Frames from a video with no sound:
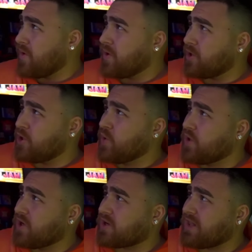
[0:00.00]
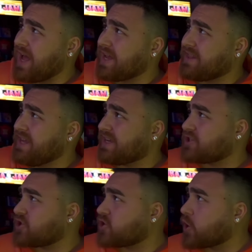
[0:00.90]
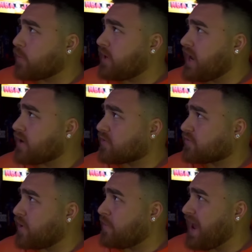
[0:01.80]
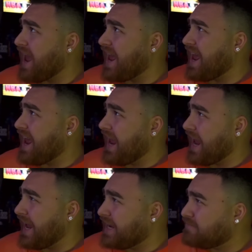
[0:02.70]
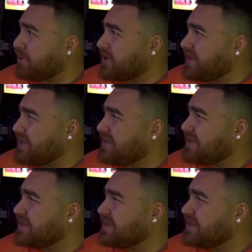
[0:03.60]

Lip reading: You look like the exterminator from Ant Bully?